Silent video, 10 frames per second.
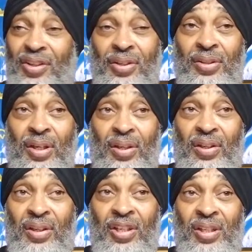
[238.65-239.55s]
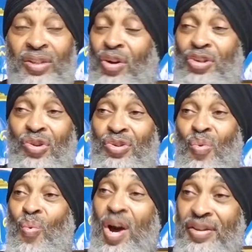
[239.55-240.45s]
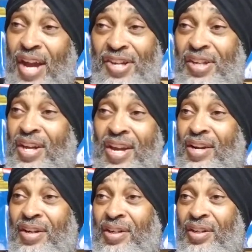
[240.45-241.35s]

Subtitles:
See? He's only choosing one nation here.